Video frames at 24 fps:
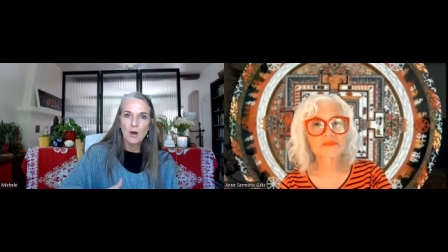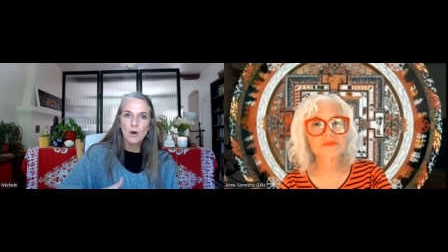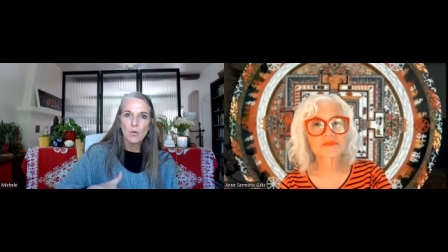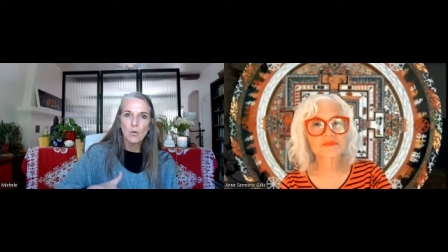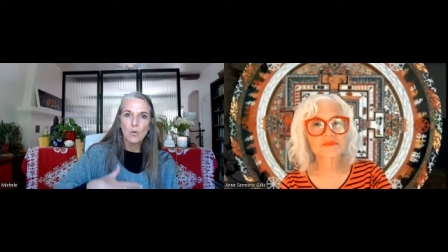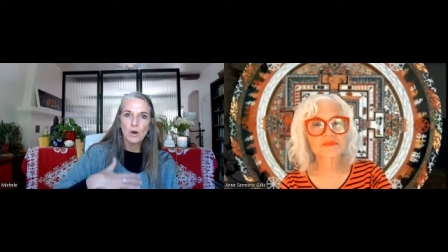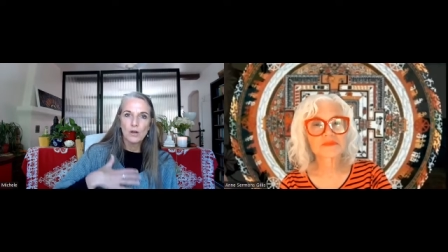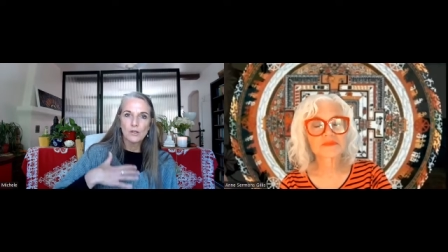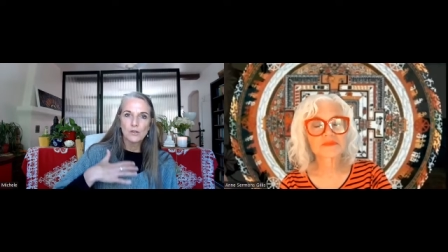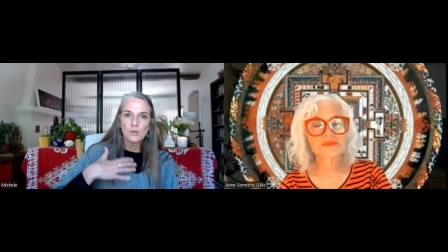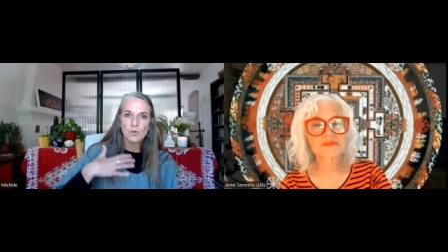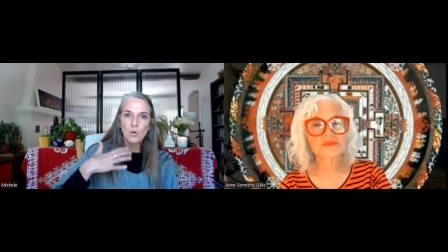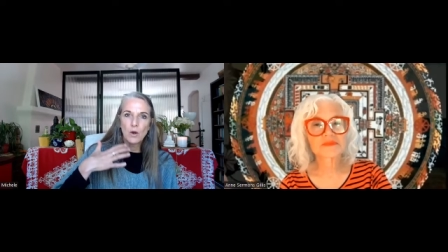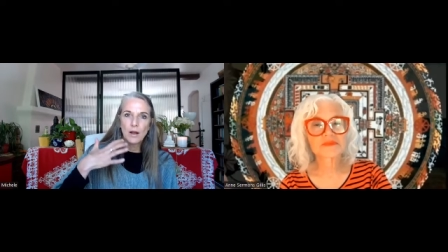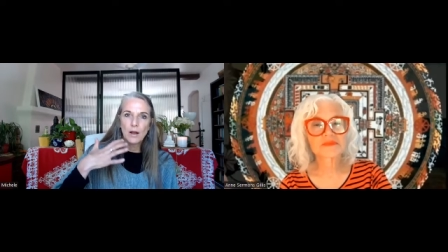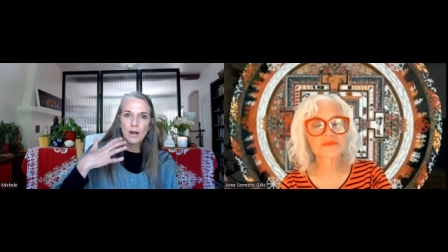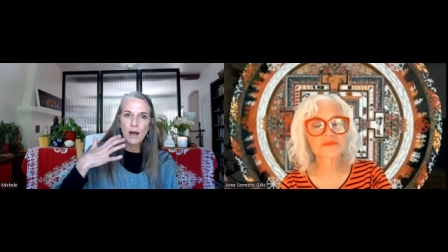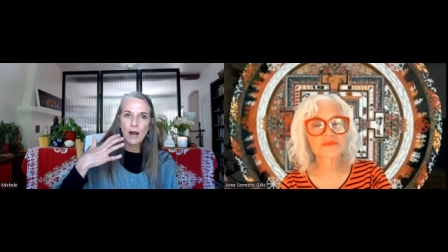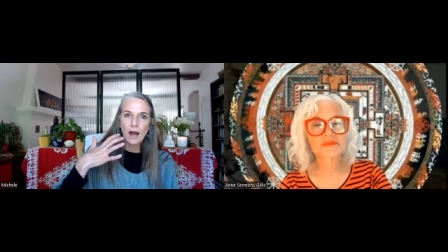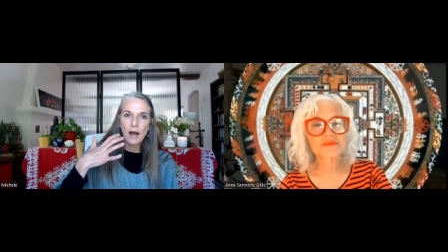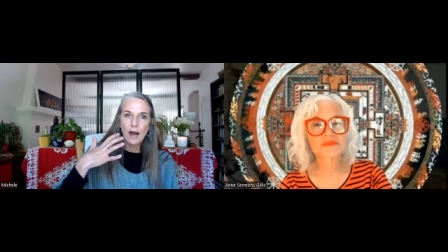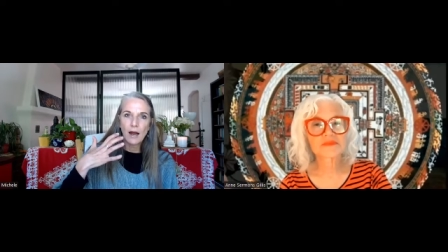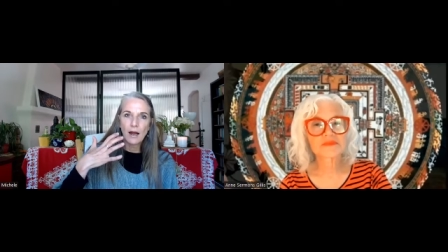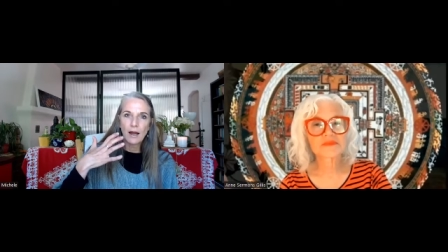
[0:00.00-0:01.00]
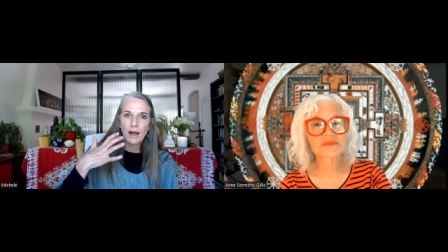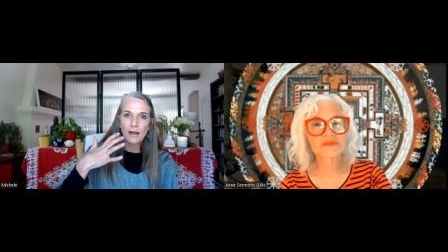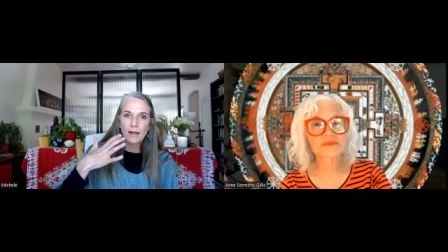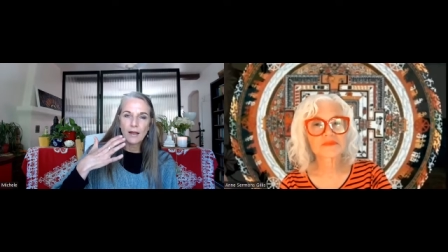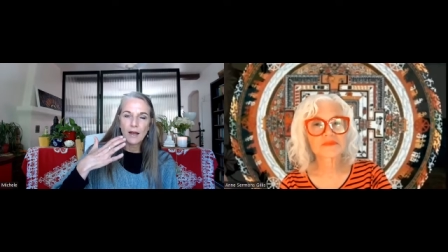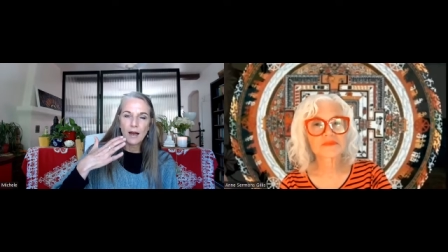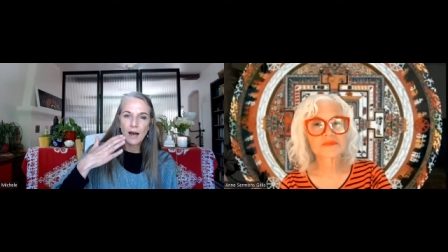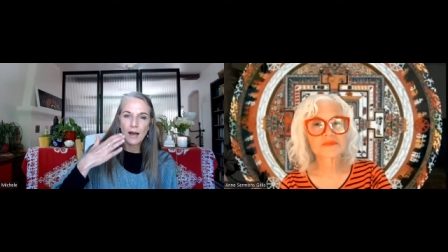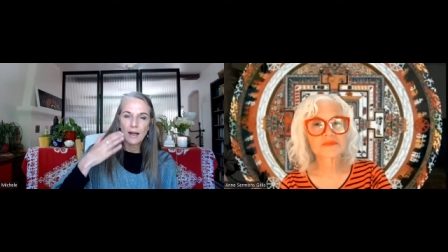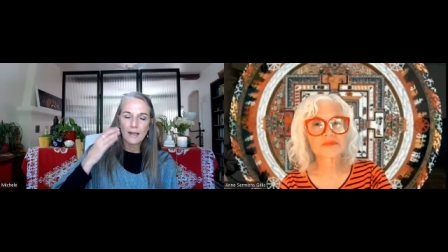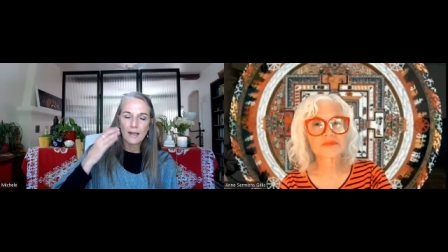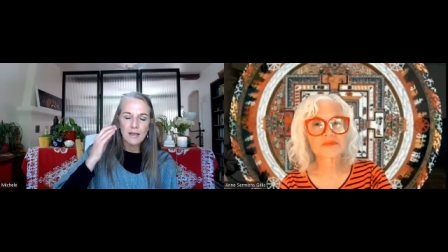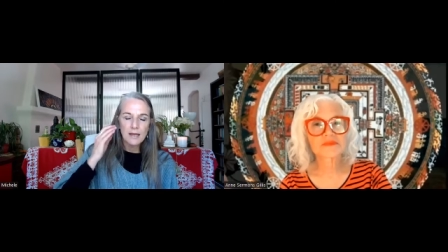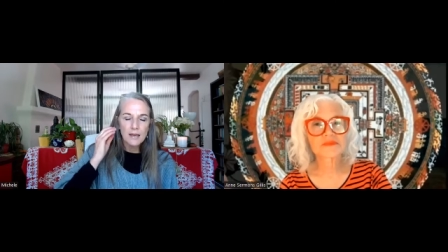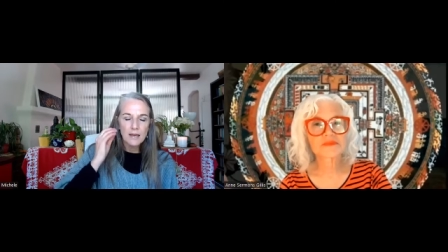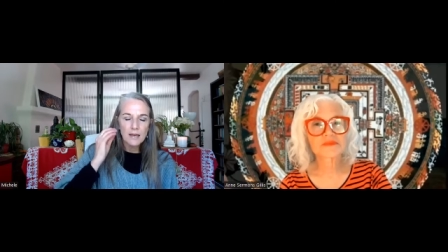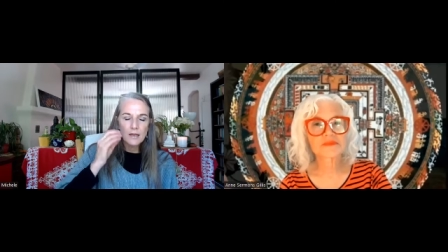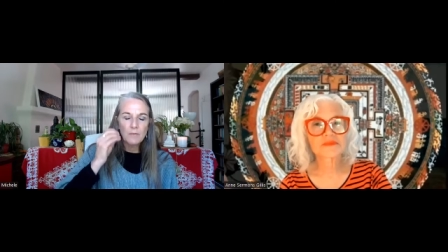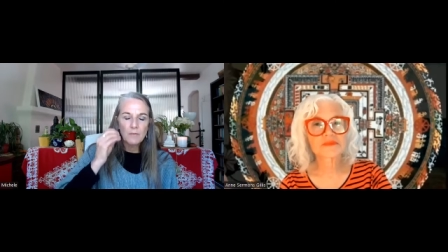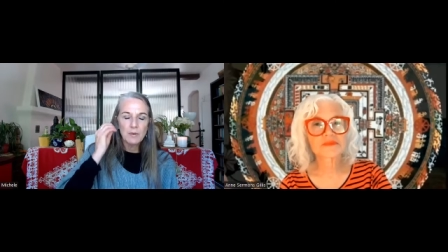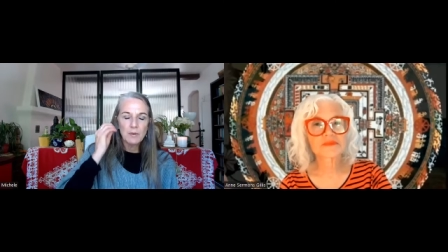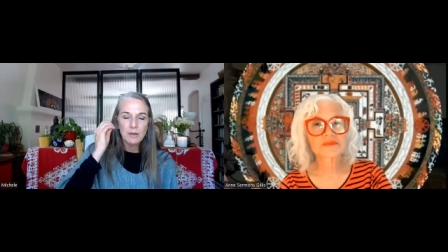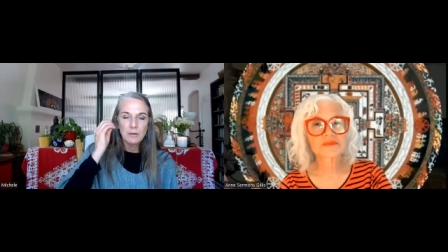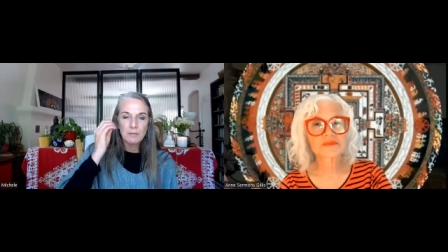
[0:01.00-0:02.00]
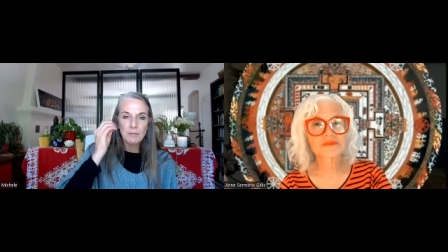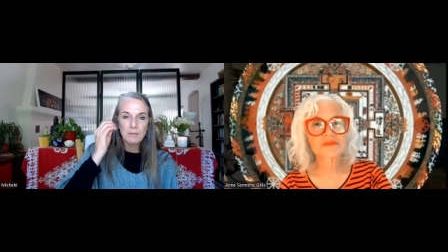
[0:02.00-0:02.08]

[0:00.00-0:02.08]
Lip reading: was when I keep in